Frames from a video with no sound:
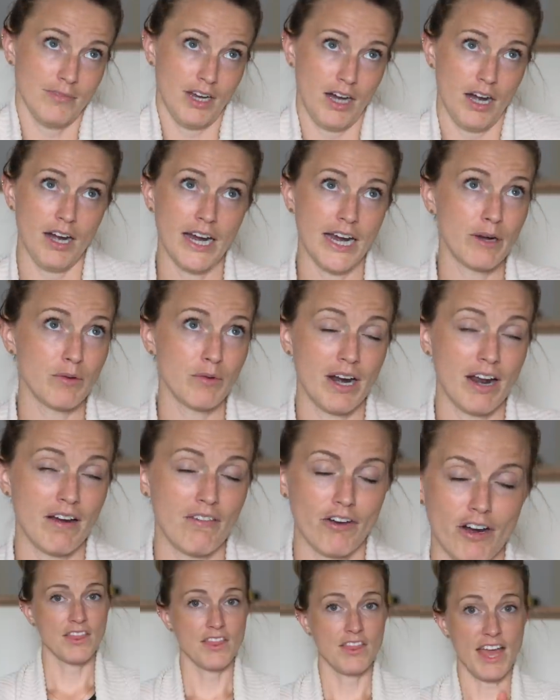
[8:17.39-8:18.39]
all right,
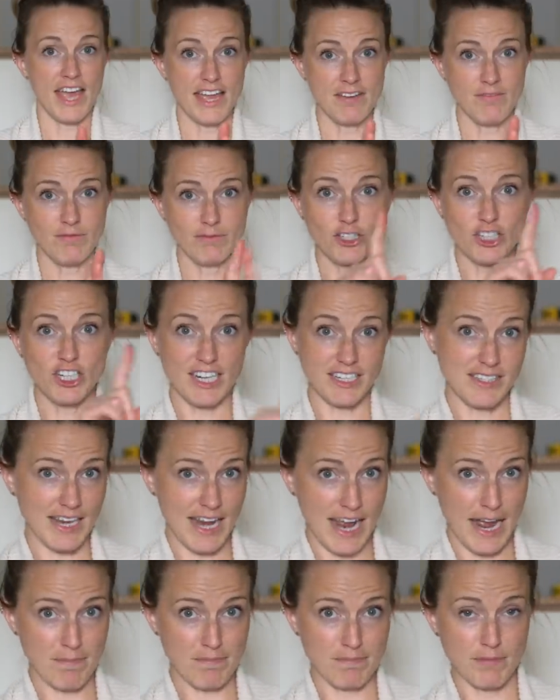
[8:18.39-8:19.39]
whatever. Then she takes a
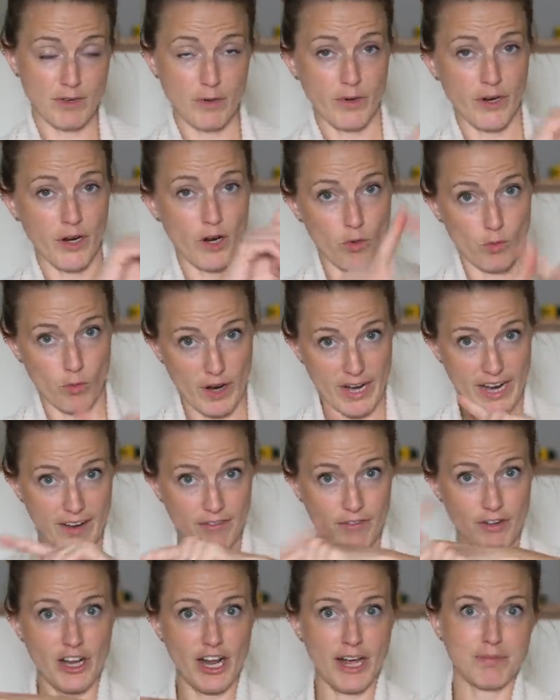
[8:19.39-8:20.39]
nap, and we go right
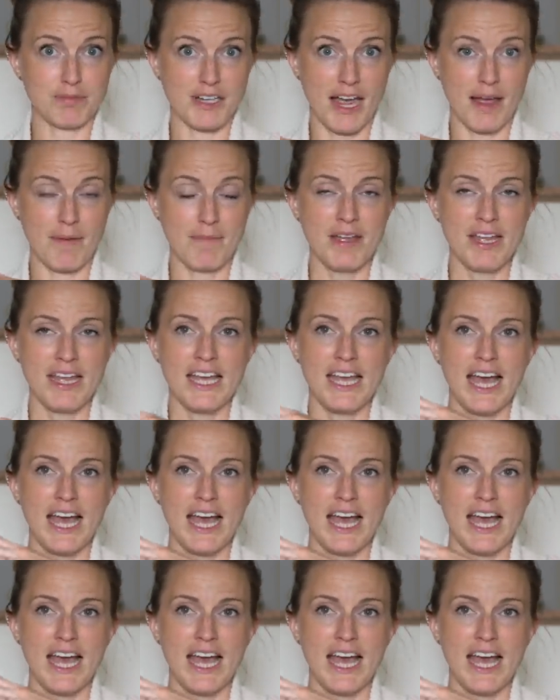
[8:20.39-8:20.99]
after nap time.